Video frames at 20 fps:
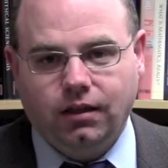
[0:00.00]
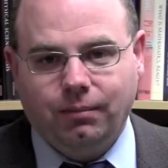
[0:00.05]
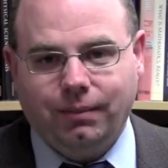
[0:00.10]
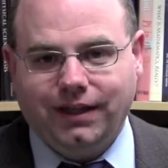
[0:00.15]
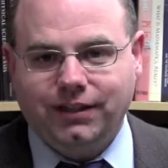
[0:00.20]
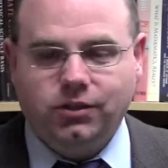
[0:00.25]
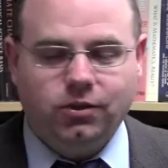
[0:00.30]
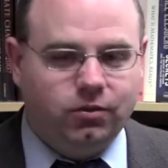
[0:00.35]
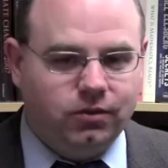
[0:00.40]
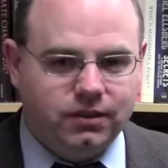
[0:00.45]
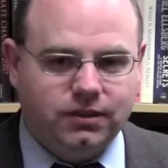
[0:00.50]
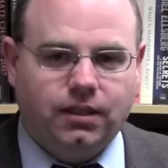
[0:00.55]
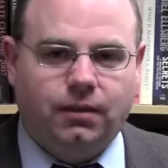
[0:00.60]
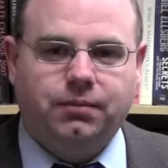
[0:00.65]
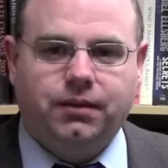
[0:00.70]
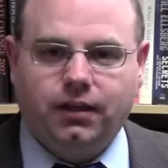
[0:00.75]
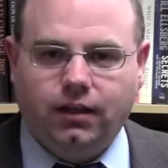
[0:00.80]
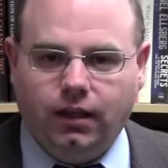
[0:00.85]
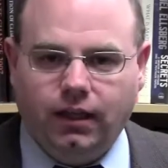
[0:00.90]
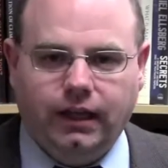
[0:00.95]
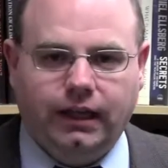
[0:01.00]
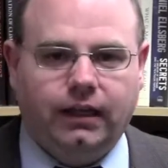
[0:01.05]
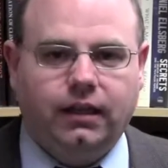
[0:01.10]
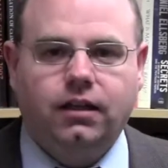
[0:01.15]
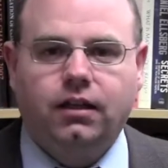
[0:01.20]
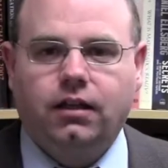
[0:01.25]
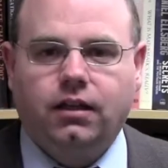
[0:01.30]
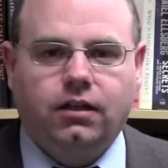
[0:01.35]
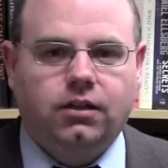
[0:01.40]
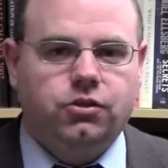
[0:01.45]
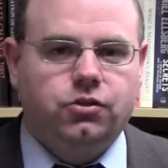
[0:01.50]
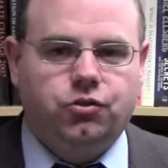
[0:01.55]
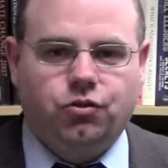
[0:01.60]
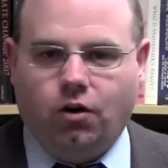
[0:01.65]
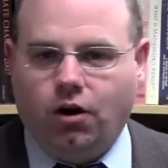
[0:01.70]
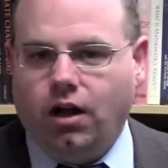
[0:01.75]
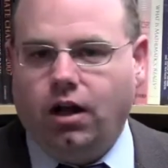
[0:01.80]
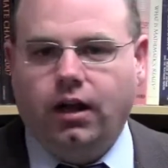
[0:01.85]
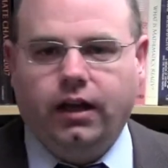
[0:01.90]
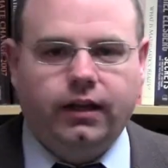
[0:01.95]
by doing something like
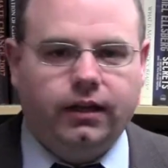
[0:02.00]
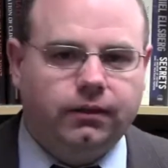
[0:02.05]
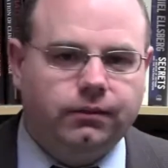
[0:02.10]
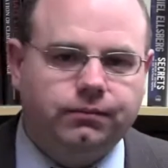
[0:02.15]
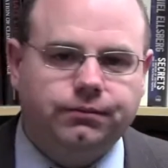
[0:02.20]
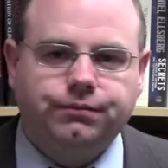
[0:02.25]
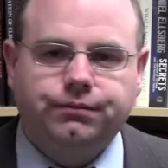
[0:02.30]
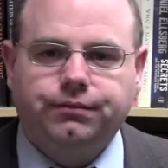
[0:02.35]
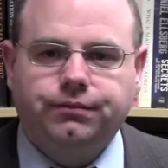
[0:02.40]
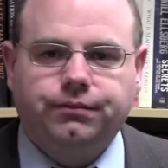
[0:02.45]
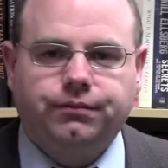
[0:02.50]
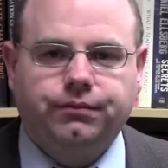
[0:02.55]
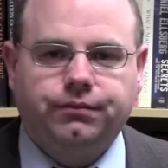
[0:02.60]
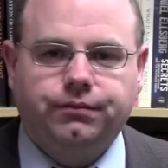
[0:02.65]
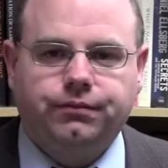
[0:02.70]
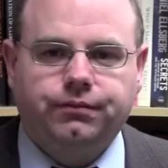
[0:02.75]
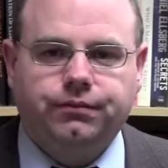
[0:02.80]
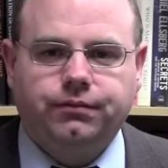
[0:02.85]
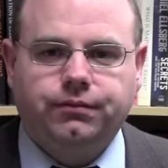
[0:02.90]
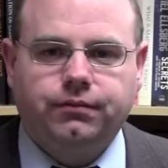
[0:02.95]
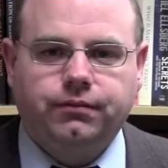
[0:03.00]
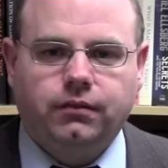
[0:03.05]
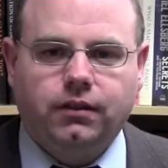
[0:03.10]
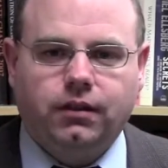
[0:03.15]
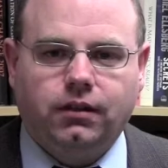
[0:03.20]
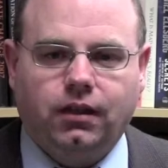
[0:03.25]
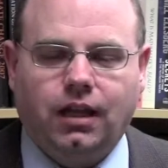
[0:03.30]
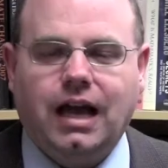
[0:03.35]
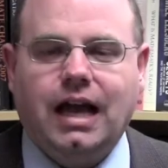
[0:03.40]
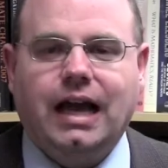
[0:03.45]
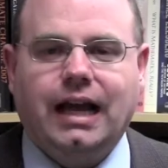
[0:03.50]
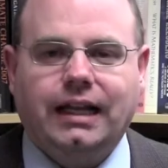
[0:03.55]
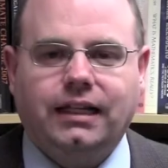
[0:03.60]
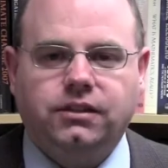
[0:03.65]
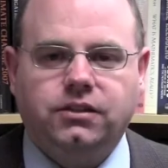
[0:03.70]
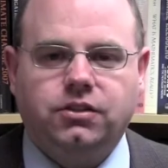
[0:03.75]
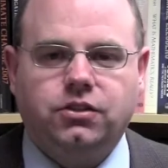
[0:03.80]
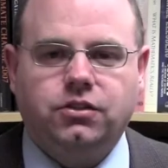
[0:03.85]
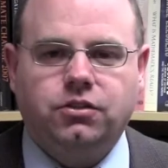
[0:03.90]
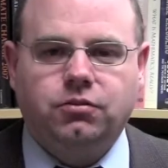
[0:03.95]
drawing
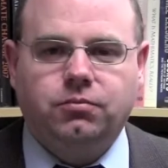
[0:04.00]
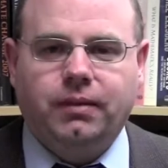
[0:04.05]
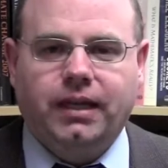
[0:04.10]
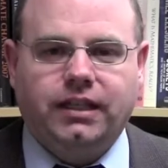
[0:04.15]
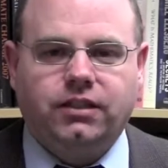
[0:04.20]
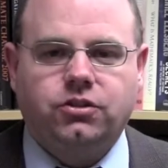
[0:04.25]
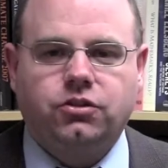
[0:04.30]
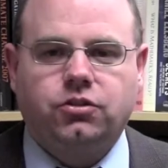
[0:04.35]
lines to make